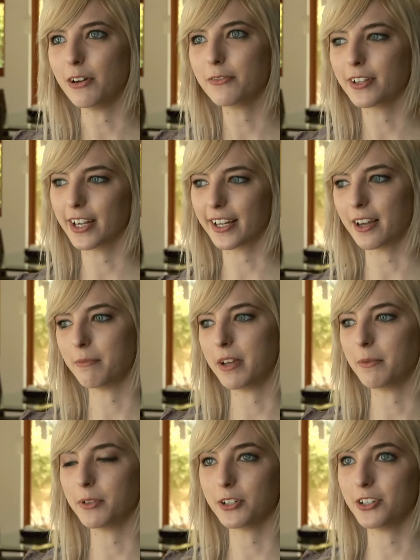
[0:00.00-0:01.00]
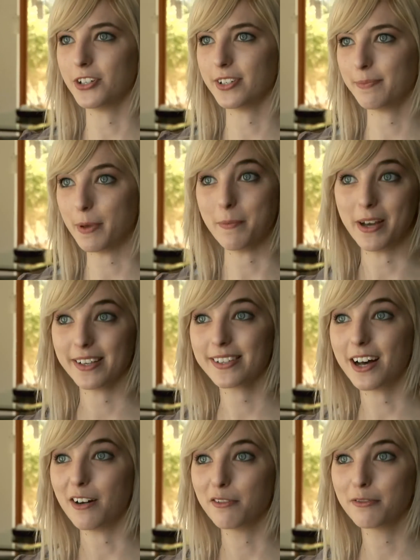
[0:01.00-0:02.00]
I feel like I'm able to just be
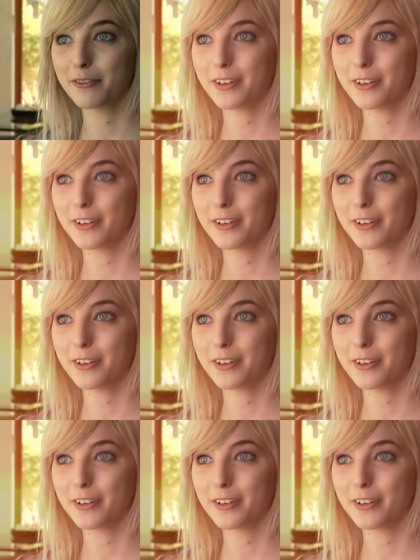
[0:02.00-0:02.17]
myself.